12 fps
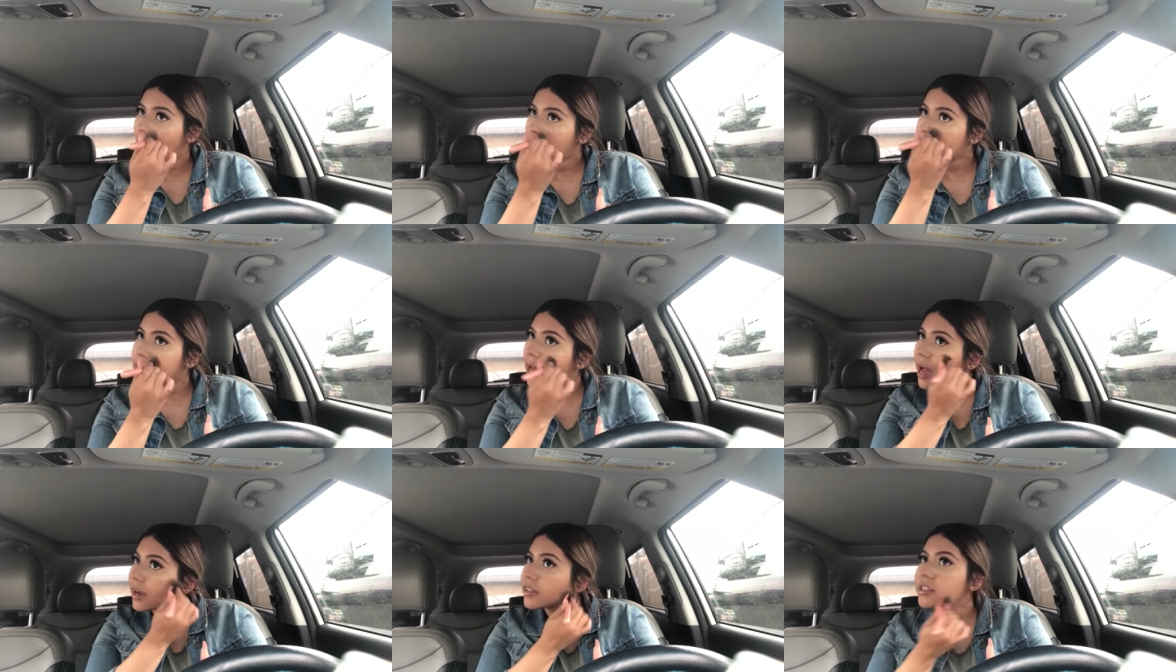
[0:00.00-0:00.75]
he's
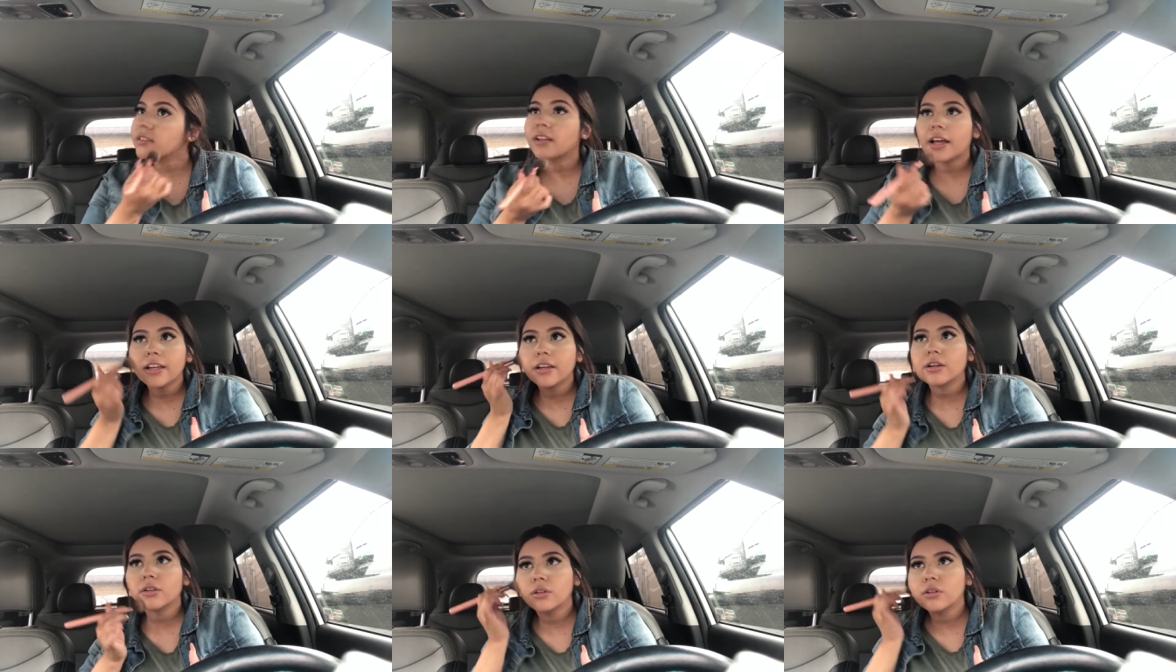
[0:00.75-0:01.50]
acting
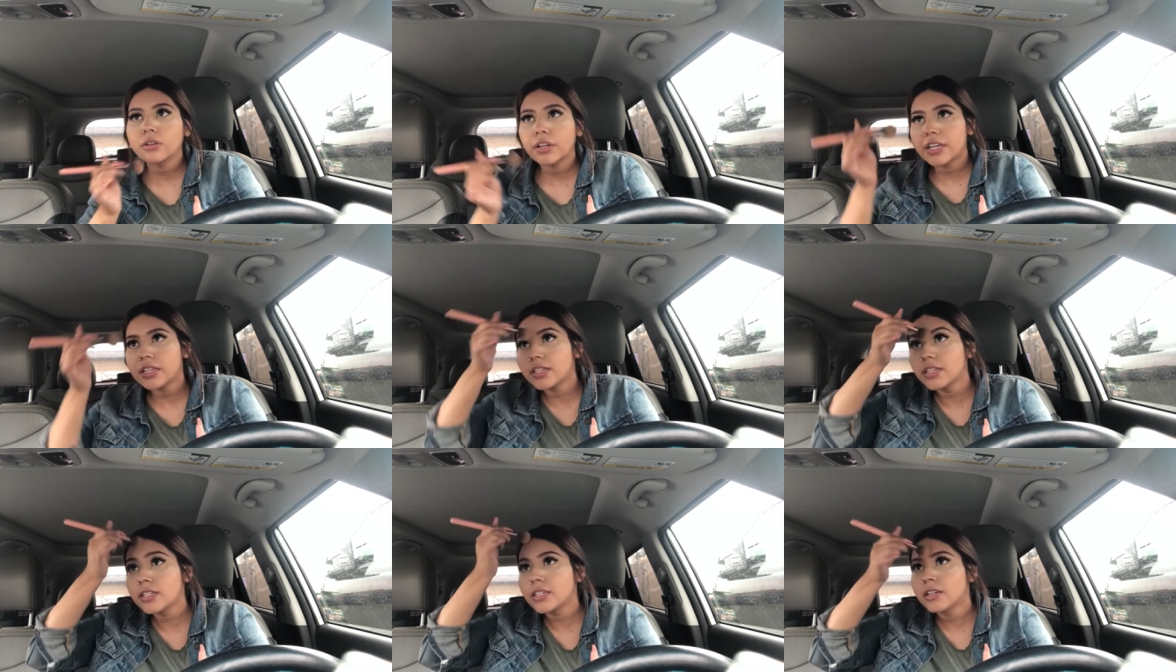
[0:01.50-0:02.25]
like
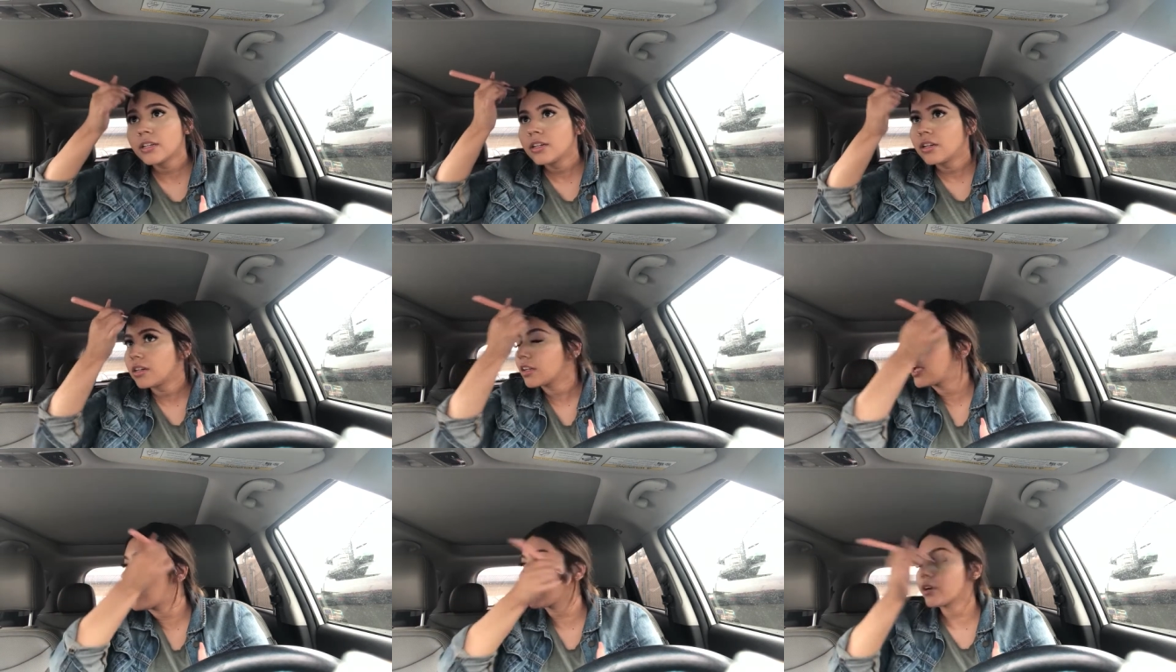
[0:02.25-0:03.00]
his
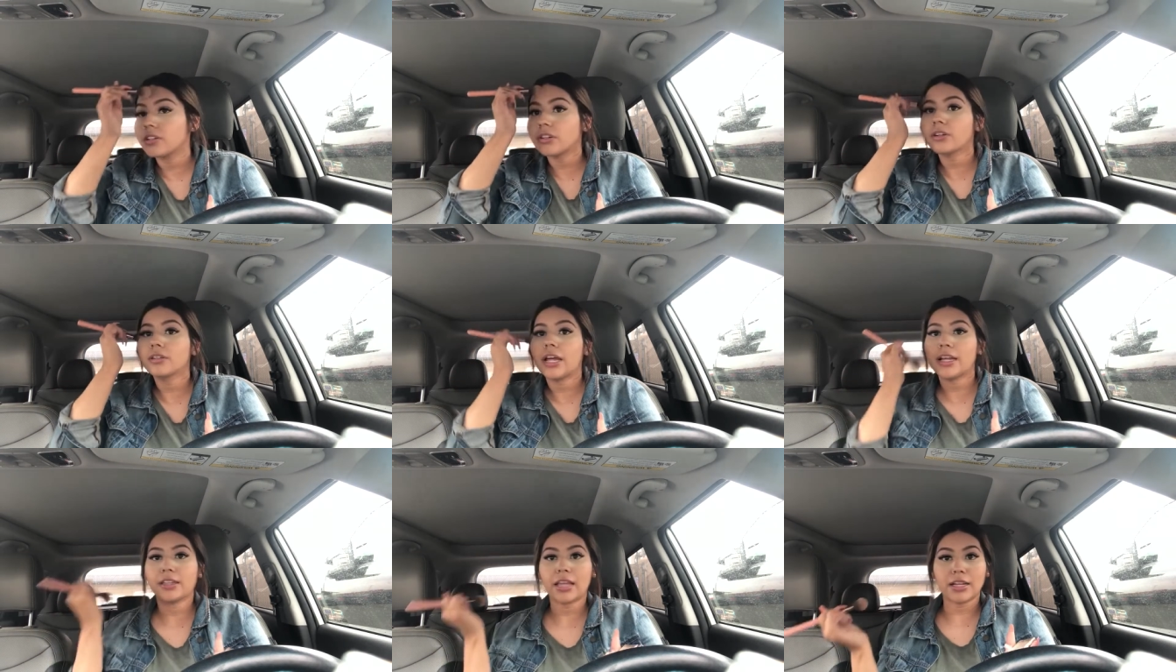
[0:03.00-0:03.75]
character
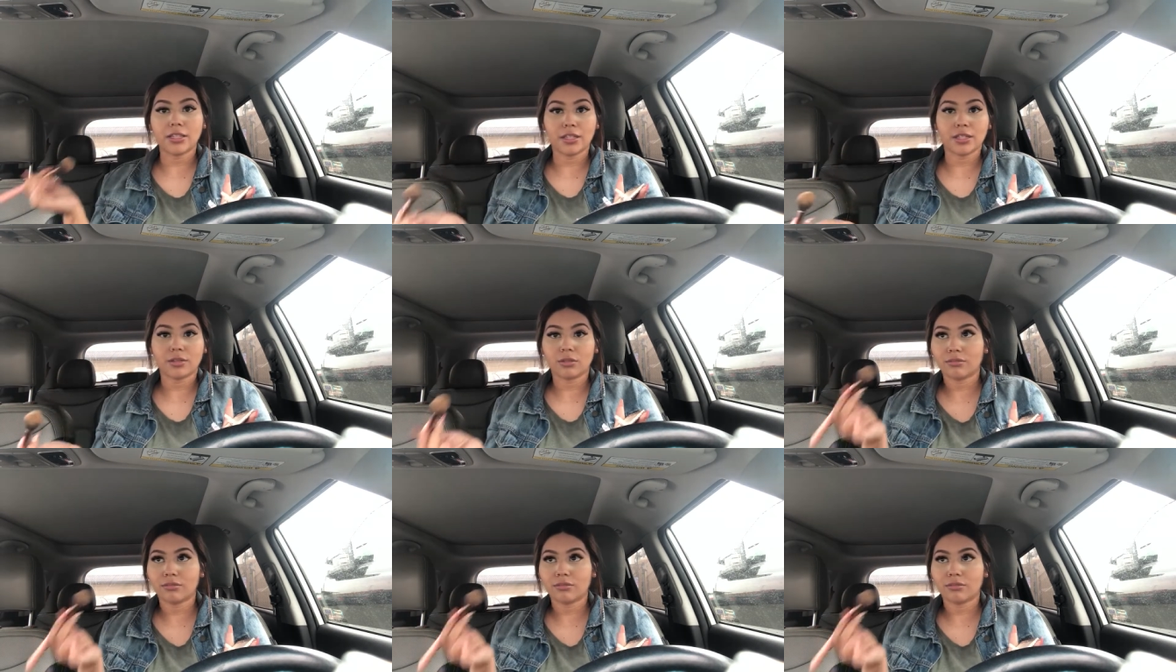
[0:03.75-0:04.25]
like that's